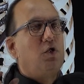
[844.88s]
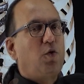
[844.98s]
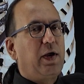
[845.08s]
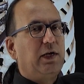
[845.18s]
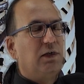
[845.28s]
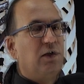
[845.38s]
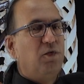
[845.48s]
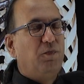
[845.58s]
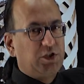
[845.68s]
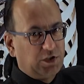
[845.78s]
joint,
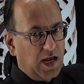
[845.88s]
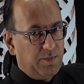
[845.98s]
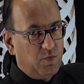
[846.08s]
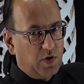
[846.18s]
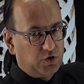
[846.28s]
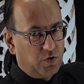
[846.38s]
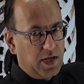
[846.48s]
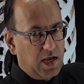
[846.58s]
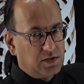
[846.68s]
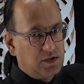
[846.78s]
which type? What should I
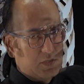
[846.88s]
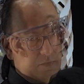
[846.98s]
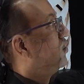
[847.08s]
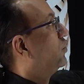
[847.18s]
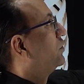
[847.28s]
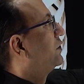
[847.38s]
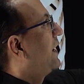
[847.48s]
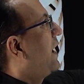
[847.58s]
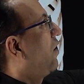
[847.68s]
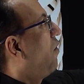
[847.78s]
answer? You should
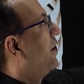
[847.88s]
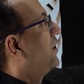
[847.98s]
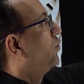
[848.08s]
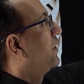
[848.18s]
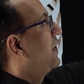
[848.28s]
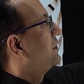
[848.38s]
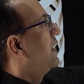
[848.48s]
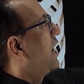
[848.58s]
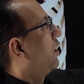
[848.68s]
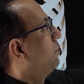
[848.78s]
say according to Gray's
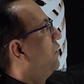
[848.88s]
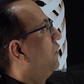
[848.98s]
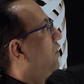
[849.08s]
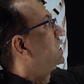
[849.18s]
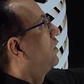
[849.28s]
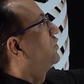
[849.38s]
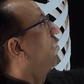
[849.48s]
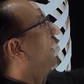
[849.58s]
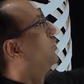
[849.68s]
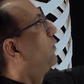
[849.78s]
Anatomy, first
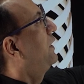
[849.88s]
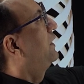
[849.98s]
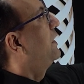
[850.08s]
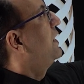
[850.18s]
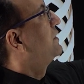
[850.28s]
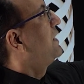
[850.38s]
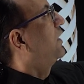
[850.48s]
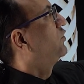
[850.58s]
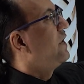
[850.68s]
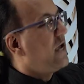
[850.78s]
rib joint is
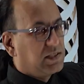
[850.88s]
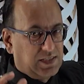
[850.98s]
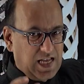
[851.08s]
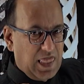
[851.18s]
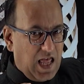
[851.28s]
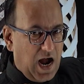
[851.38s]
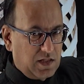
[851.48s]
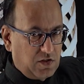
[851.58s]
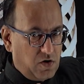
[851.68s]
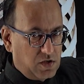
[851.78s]
actually a
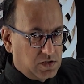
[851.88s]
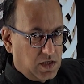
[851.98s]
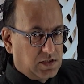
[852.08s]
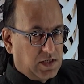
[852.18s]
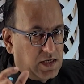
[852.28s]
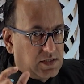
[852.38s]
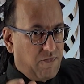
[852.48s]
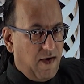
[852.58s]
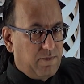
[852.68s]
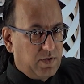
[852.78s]
synarthrosis. It is a
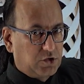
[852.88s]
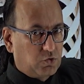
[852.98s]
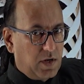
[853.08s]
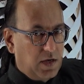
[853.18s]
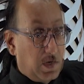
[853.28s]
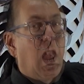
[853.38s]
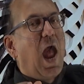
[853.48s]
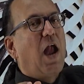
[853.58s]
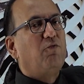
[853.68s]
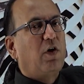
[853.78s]
fibrous joint.
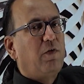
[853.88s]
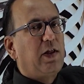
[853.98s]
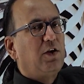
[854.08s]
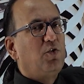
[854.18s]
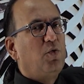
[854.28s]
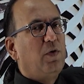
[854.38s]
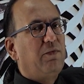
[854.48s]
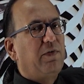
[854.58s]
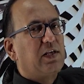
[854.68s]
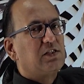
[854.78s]
And what will I do
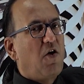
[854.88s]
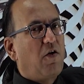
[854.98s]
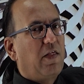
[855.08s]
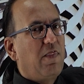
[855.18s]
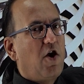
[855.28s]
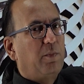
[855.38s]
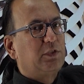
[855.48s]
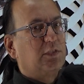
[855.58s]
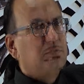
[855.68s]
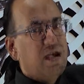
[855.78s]
if it is not in the
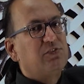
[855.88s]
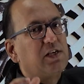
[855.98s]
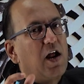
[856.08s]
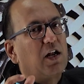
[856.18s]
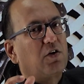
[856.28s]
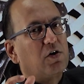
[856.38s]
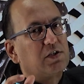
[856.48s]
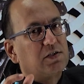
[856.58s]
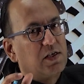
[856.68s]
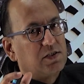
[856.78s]
option? If
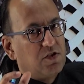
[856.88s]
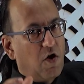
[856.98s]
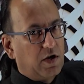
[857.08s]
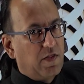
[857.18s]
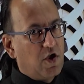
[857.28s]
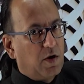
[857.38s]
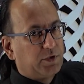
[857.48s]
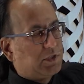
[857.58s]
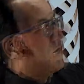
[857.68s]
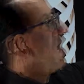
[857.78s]
synarthrosis is not in the
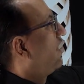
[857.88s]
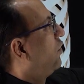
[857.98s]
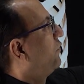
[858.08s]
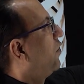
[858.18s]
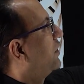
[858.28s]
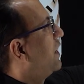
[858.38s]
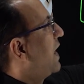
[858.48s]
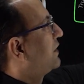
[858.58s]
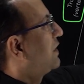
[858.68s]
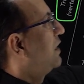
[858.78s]
option, go for the
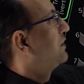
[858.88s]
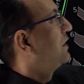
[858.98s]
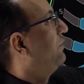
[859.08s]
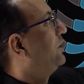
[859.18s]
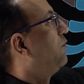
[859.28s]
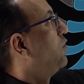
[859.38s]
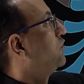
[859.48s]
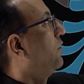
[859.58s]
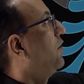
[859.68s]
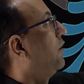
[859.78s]
next answer, which
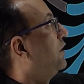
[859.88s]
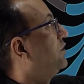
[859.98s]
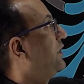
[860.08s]
most of the authors